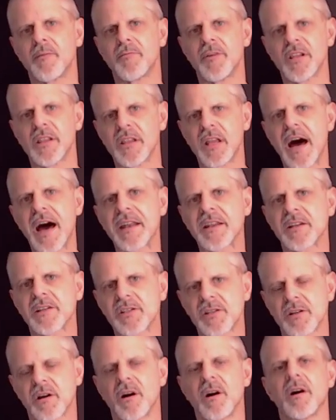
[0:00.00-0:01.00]
melodic
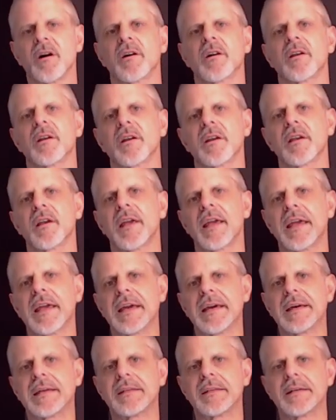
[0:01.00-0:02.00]
song,
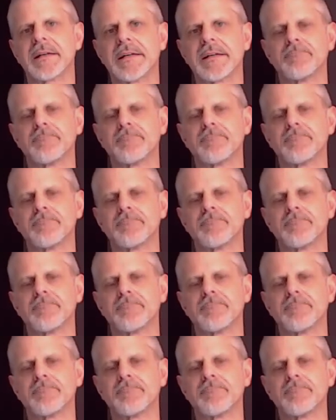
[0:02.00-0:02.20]
and